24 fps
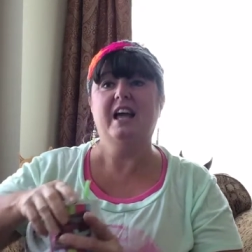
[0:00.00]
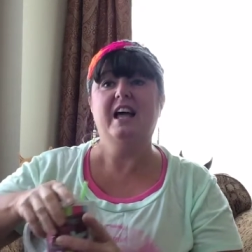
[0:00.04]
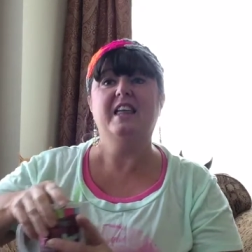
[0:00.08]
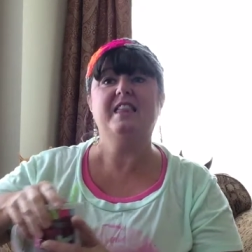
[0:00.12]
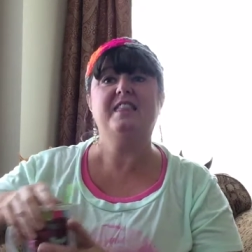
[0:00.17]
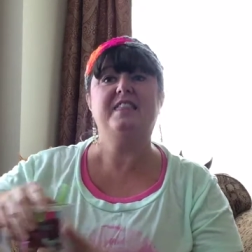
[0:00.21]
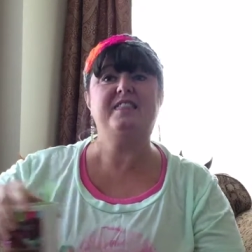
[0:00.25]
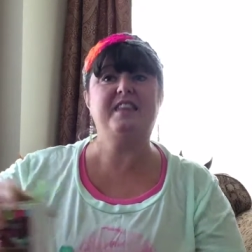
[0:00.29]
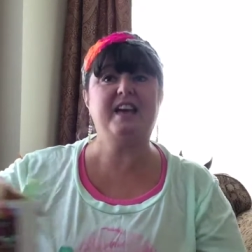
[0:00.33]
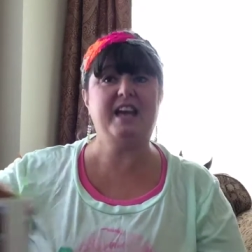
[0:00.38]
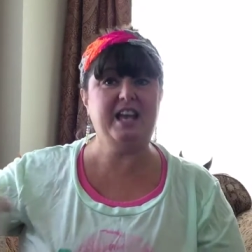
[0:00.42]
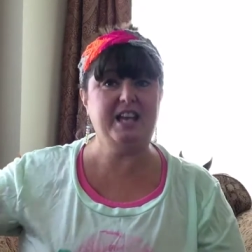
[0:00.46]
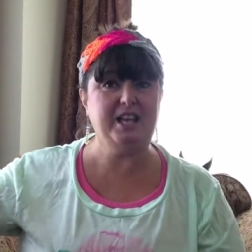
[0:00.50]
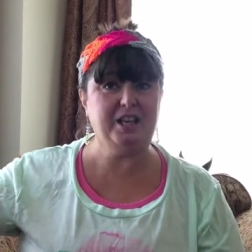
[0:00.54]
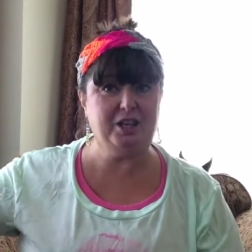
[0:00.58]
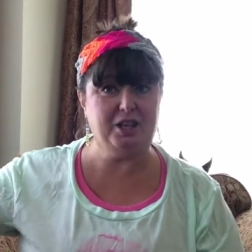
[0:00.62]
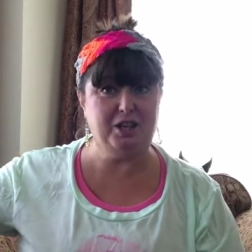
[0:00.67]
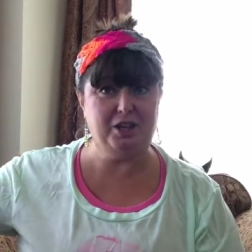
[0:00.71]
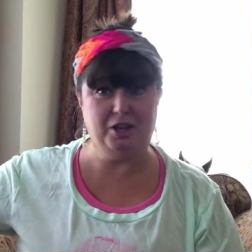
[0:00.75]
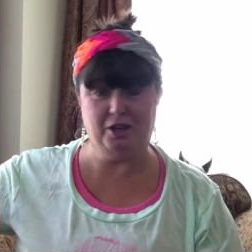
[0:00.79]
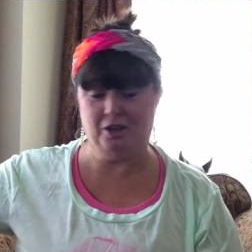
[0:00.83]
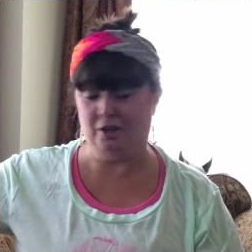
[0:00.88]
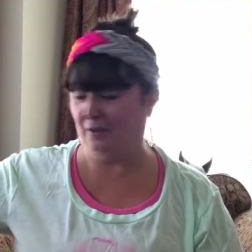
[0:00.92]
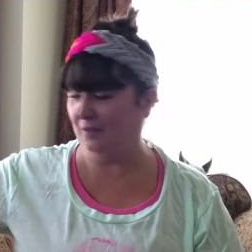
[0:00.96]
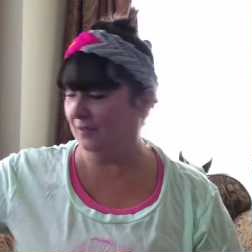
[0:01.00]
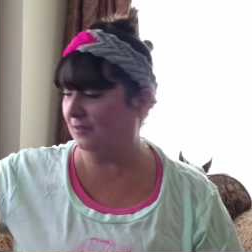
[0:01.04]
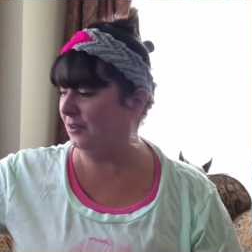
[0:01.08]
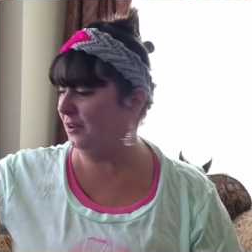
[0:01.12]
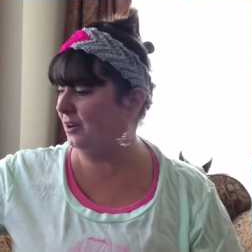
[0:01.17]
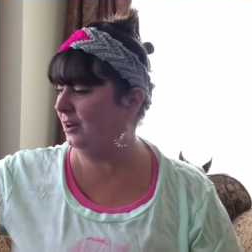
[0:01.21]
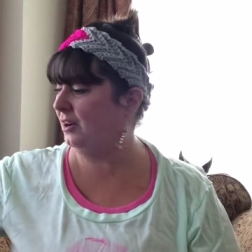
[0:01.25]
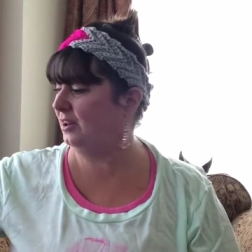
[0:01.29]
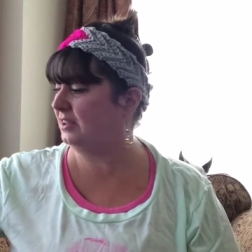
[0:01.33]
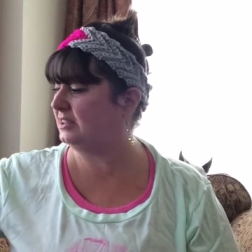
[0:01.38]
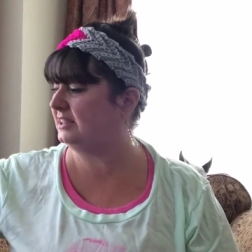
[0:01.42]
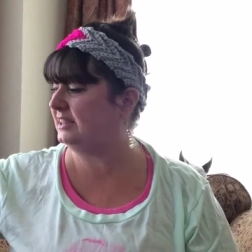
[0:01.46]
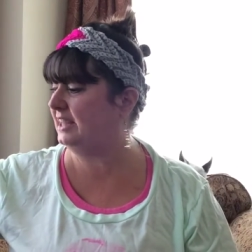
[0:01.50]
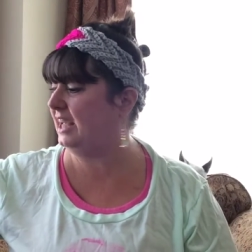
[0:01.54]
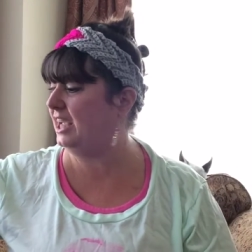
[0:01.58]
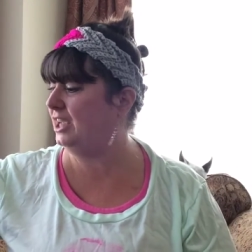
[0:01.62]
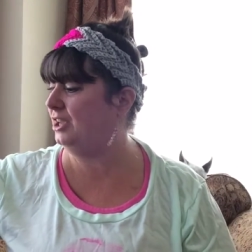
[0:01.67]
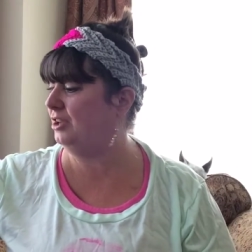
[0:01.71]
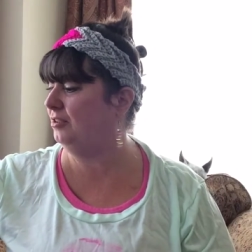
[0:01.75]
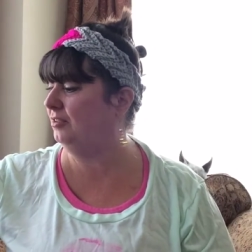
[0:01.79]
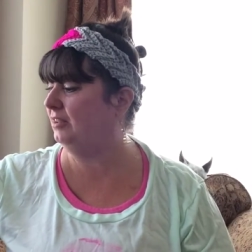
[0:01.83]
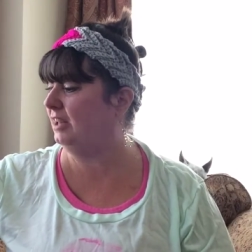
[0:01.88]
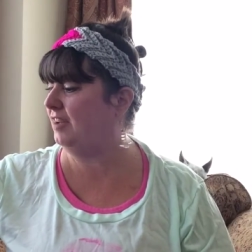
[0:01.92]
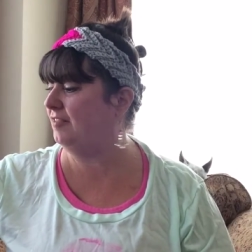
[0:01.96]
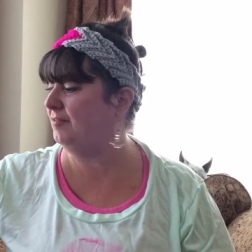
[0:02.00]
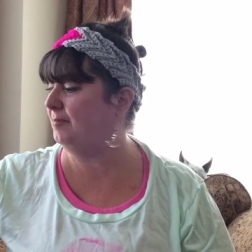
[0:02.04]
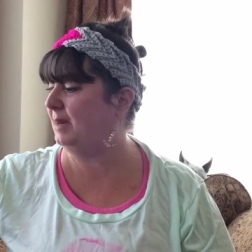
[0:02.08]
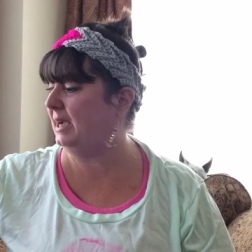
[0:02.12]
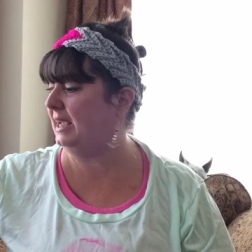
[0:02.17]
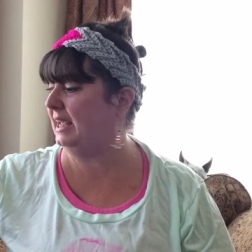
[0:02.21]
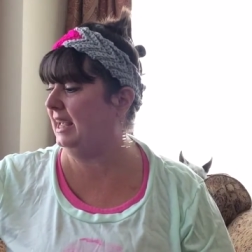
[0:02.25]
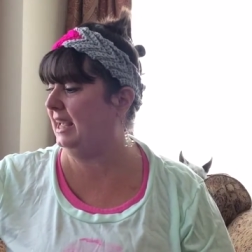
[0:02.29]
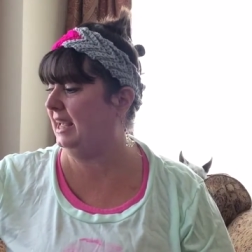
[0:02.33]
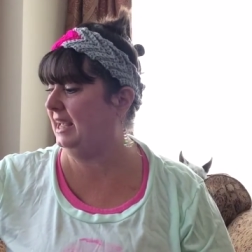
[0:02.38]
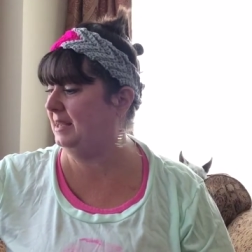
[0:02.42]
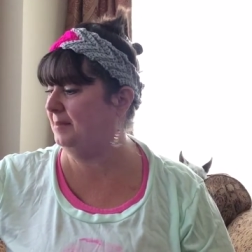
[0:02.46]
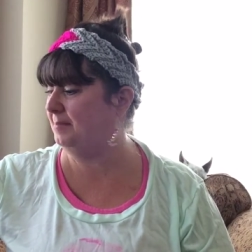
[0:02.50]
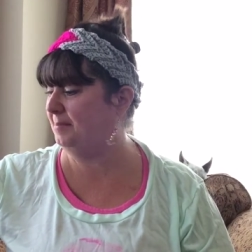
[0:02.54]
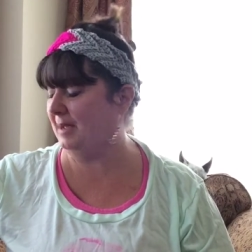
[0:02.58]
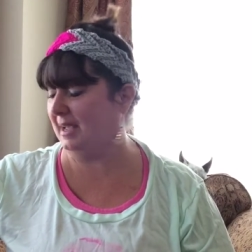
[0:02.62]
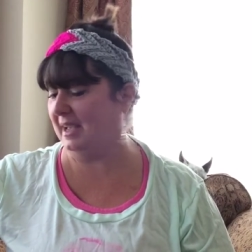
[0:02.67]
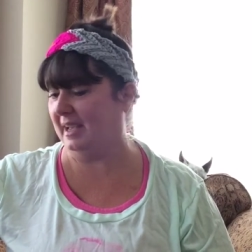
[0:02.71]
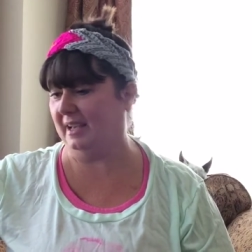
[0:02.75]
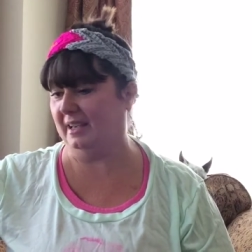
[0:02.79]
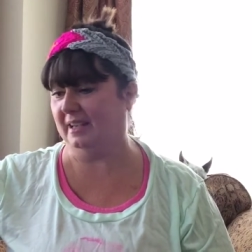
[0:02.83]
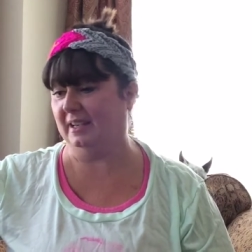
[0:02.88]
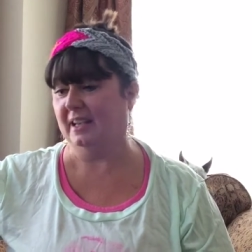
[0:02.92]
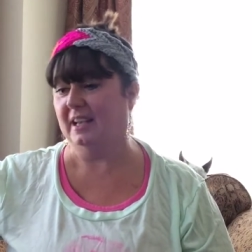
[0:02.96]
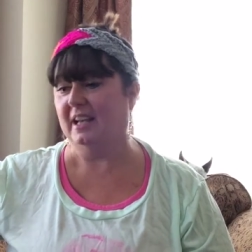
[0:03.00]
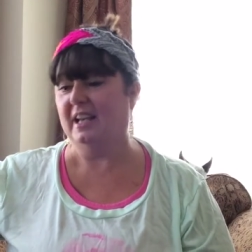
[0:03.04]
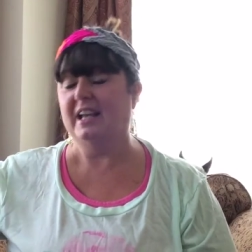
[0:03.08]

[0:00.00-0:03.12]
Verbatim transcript: Thank you for saying you love my headband.